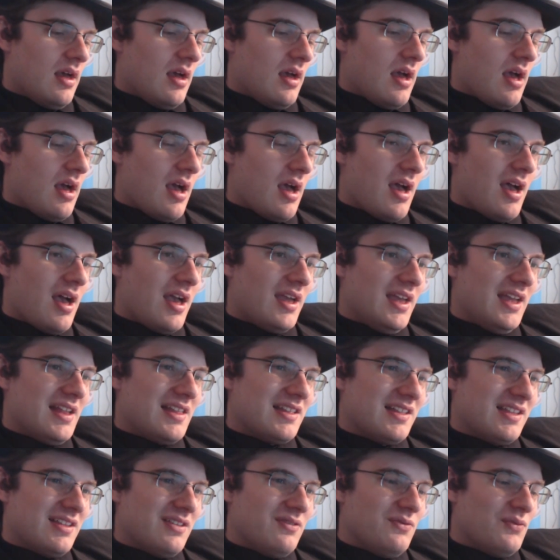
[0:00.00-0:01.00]
It
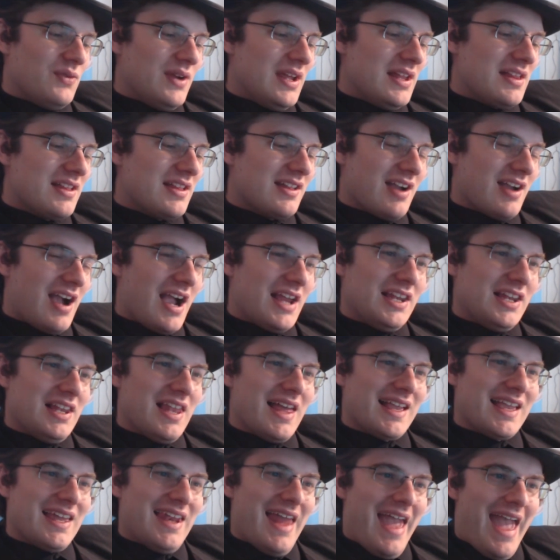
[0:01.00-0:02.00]
reads kind of
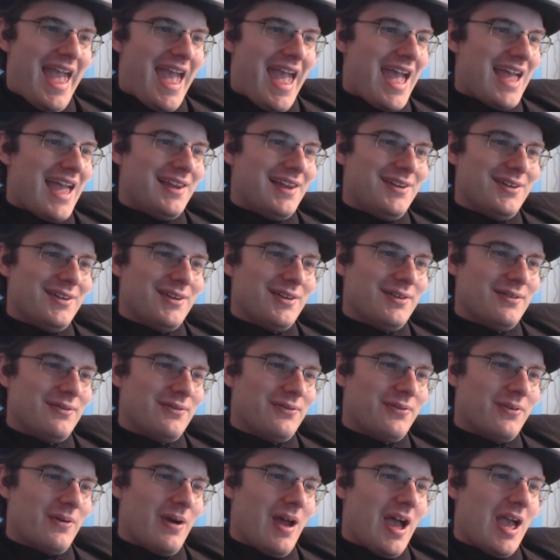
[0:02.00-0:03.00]
like an ad
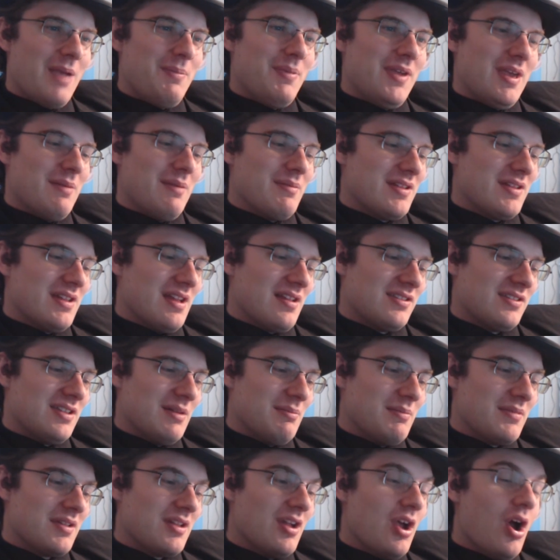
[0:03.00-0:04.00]
for IBM
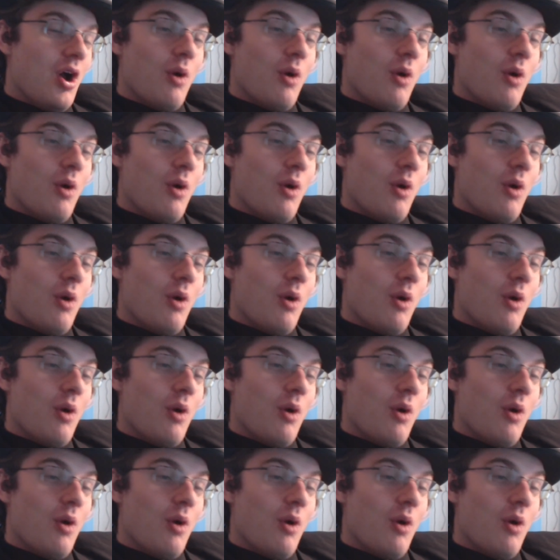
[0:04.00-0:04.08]
systems,